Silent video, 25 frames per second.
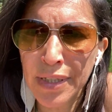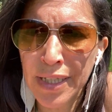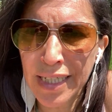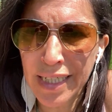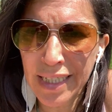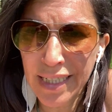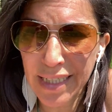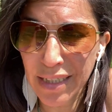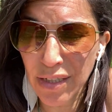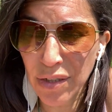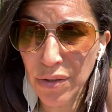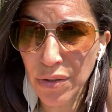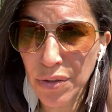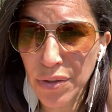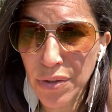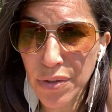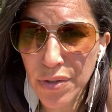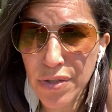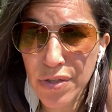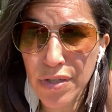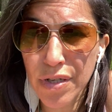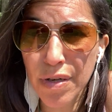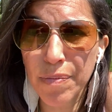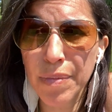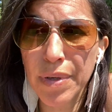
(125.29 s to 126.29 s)
healer,
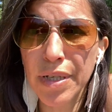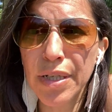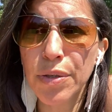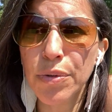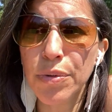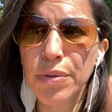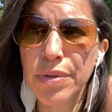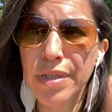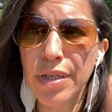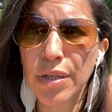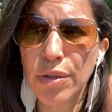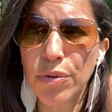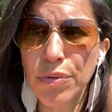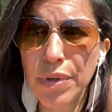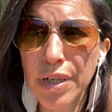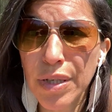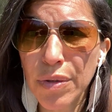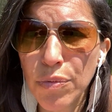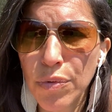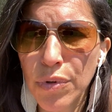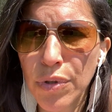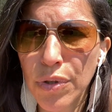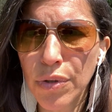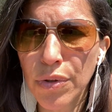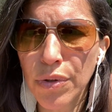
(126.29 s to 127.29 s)
somebody who's a
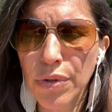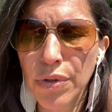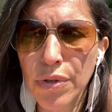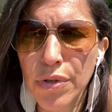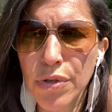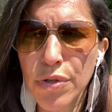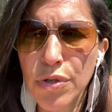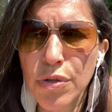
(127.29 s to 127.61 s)
grid worker,